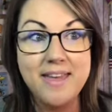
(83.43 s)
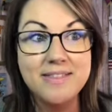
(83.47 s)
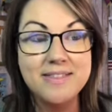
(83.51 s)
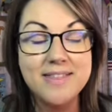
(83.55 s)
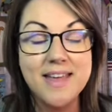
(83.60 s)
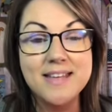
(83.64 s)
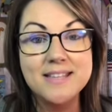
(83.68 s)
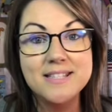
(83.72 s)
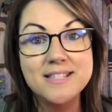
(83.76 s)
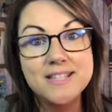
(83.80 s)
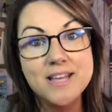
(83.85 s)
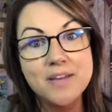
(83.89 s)
that
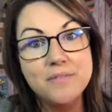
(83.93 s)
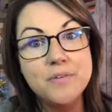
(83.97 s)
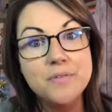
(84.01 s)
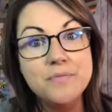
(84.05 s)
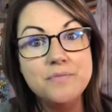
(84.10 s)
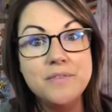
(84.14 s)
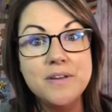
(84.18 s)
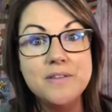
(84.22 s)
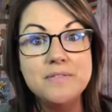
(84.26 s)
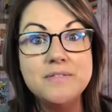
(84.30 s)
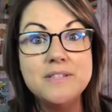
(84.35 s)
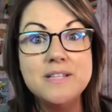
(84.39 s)

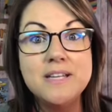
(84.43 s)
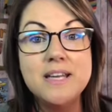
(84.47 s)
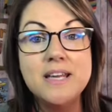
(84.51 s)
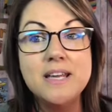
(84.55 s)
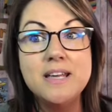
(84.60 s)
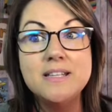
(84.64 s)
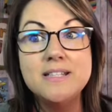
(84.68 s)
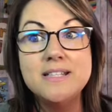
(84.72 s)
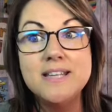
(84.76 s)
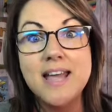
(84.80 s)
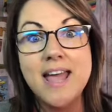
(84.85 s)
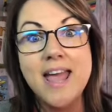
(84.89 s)
$7.50
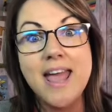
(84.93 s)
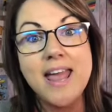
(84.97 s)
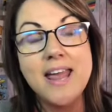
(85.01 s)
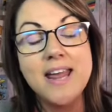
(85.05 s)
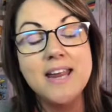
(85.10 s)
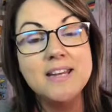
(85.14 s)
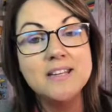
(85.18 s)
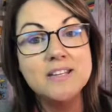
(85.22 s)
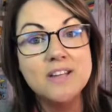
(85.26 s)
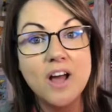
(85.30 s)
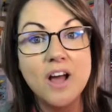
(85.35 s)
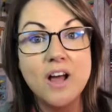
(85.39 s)
to
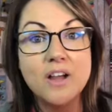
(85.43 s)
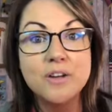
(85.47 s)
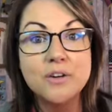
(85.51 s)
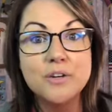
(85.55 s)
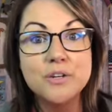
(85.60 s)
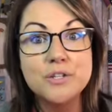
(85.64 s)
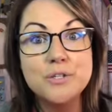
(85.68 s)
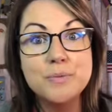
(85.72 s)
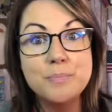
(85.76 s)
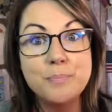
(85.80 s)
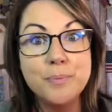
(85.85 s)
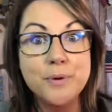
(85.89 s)

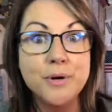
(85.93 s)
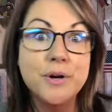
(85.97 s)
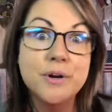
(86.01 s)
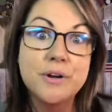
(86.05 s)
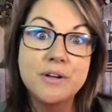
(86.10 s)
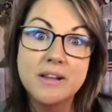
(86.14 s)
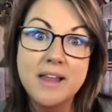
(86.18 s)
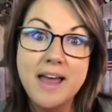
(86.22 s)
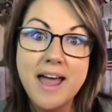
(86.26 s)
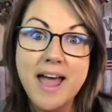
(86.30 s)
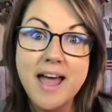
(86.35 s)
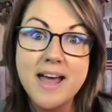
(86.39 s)
$8 per
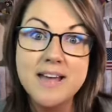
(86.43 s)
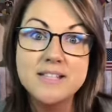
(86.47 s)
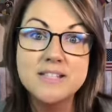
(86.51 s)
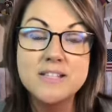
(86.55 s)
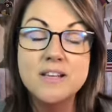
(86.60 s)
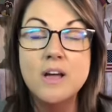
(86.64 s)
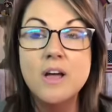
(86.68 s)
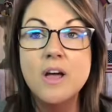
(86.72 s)
class,